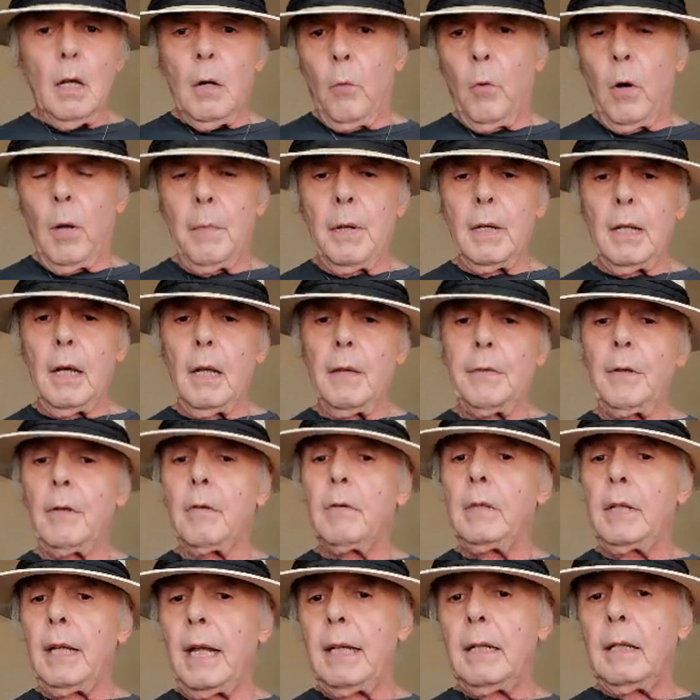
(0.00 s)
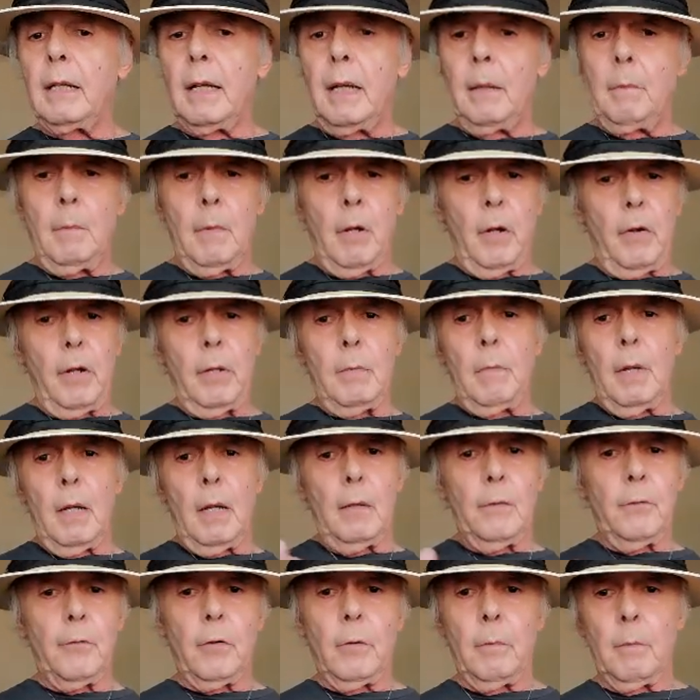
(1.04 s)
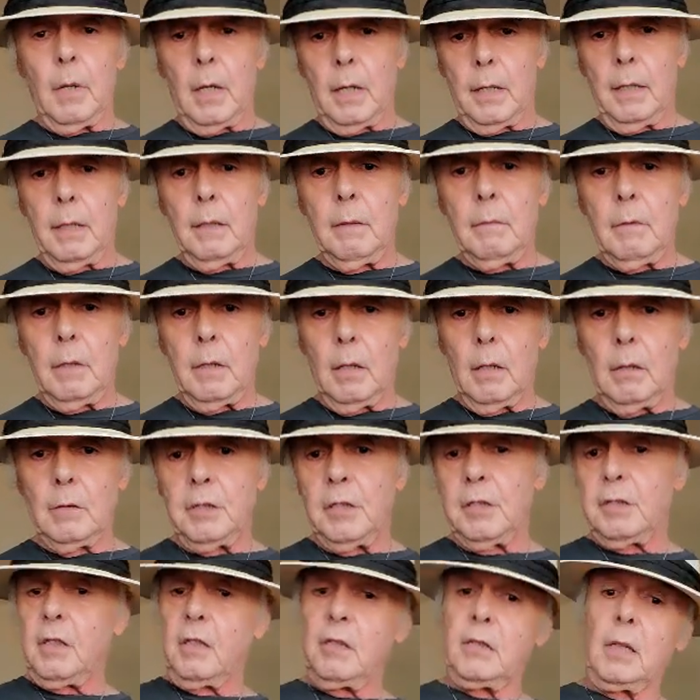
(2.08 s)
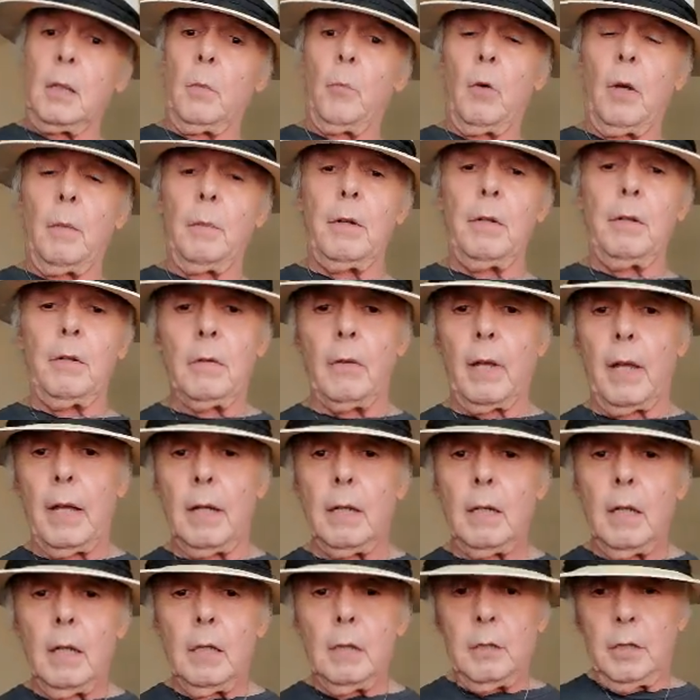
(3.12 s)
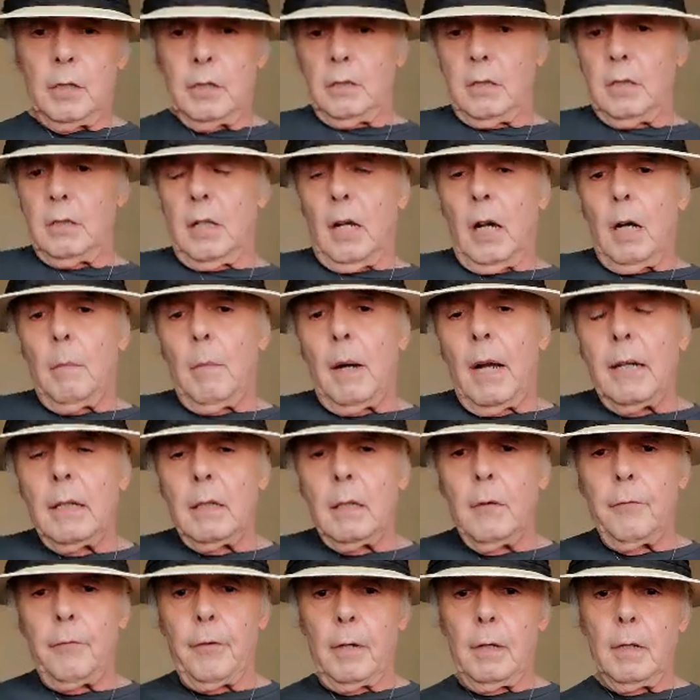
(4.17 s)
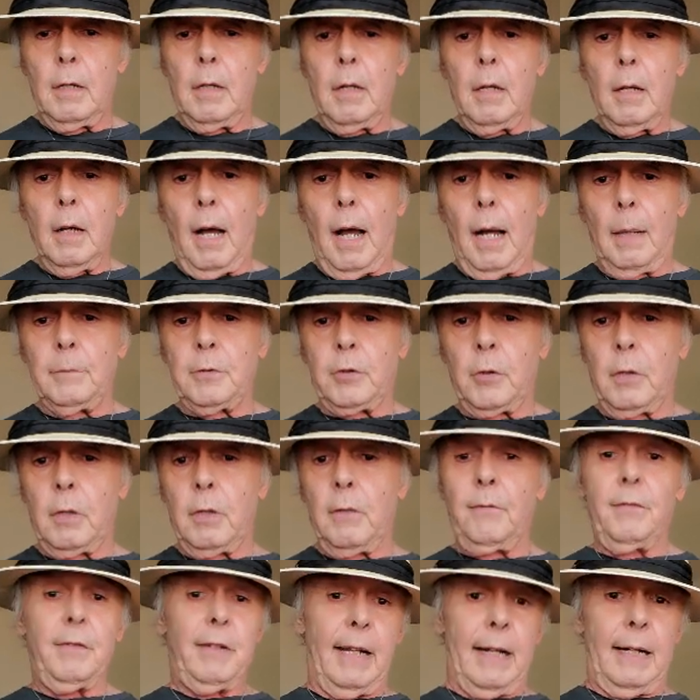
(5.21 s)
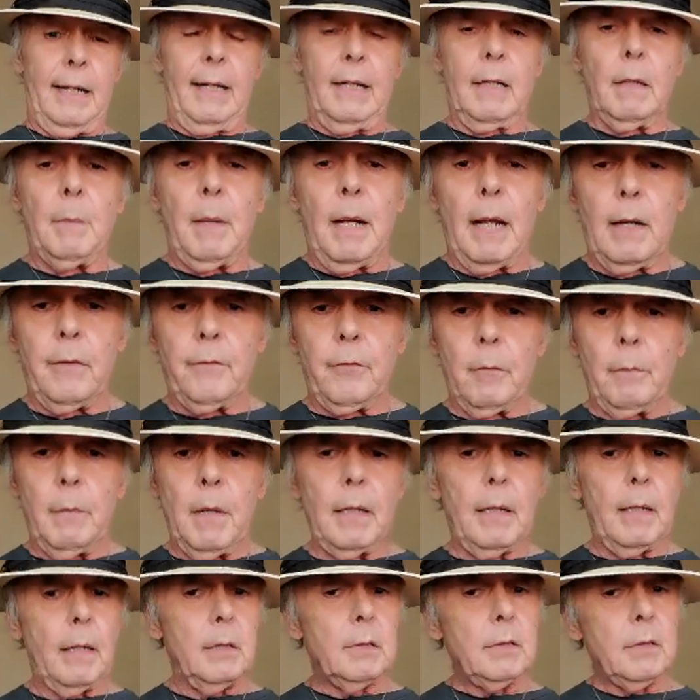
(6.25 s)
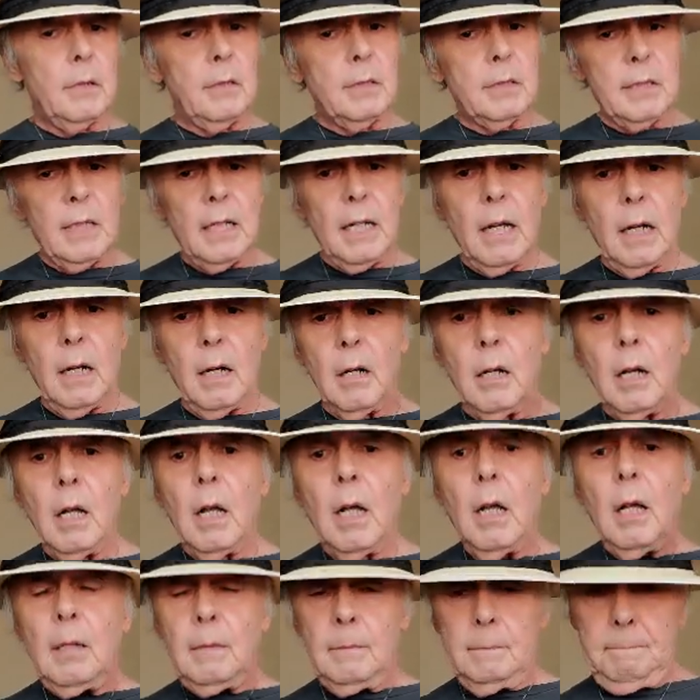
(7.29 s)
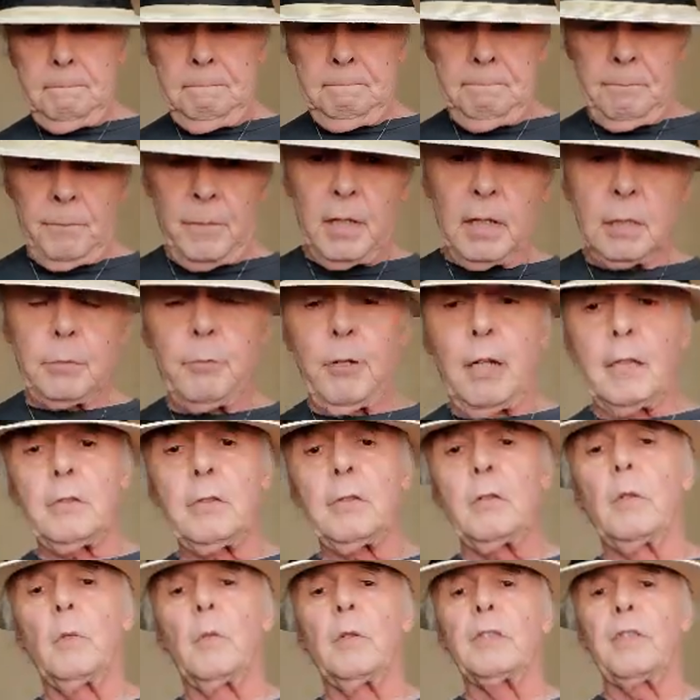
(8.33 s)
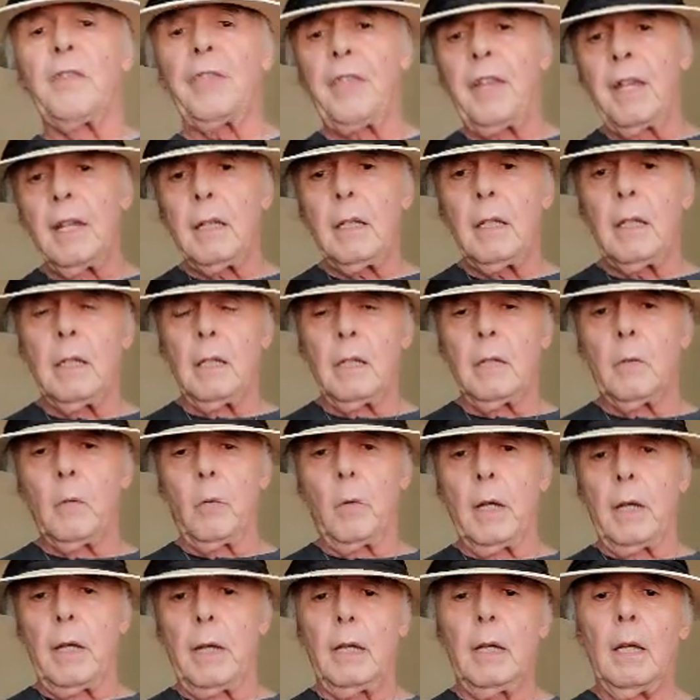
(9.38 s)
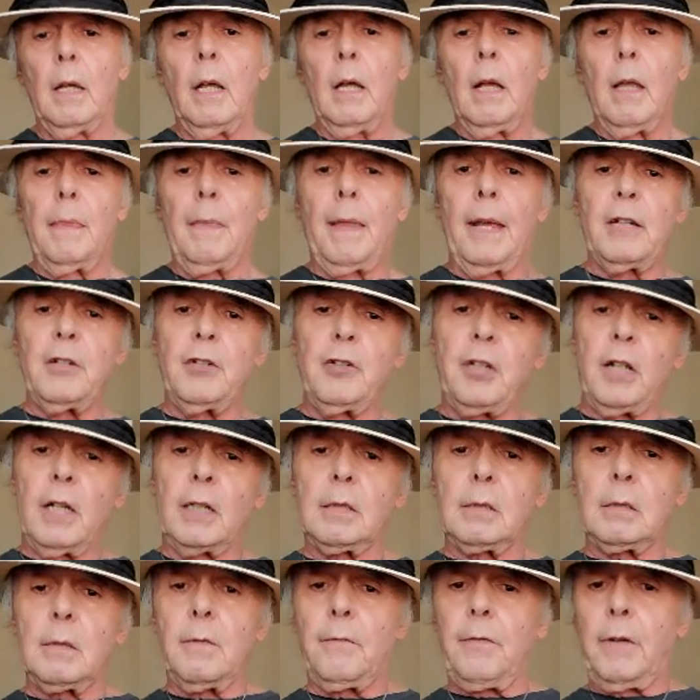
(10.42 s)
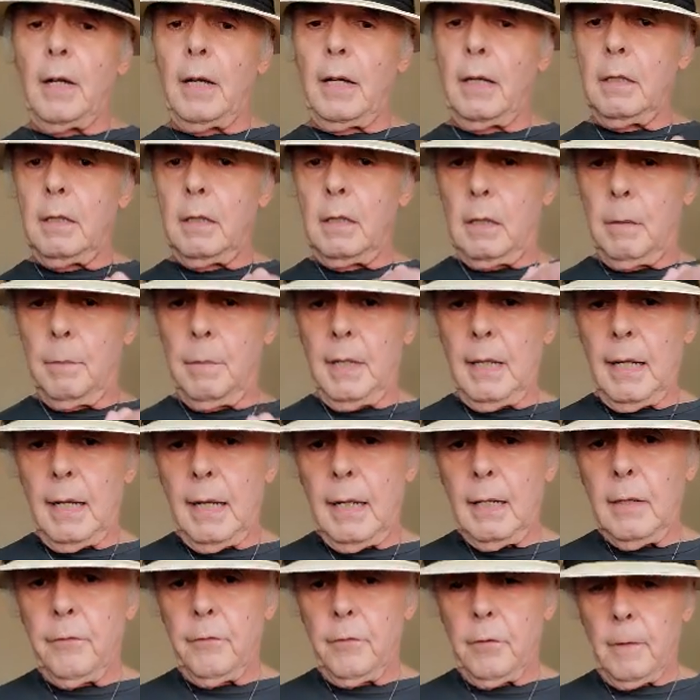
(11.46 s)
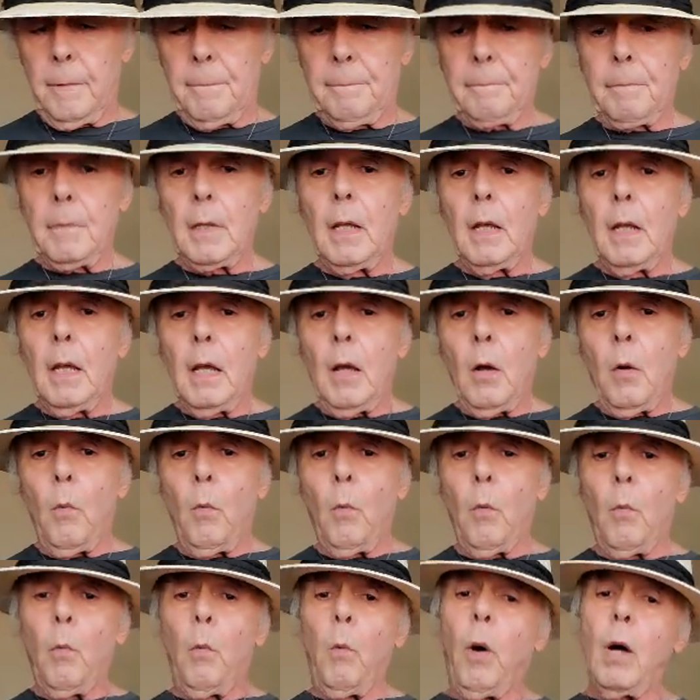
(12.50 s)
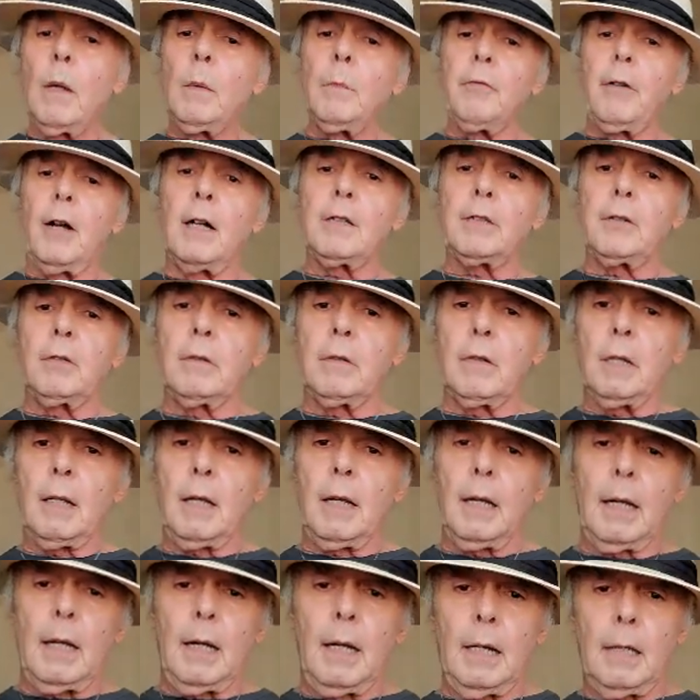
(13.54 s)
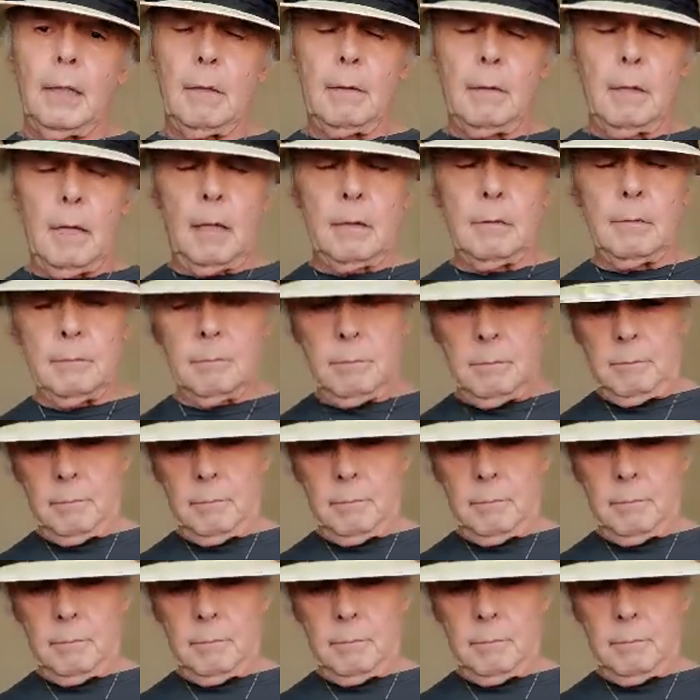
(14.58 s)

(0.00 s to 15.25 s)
women out there date and marry men for money. She said, some women do that. She says, how am I different? I'm sort of dating a man for money. So you see how this prostitute was thinking in a way that justified the behavior. One prostitute that I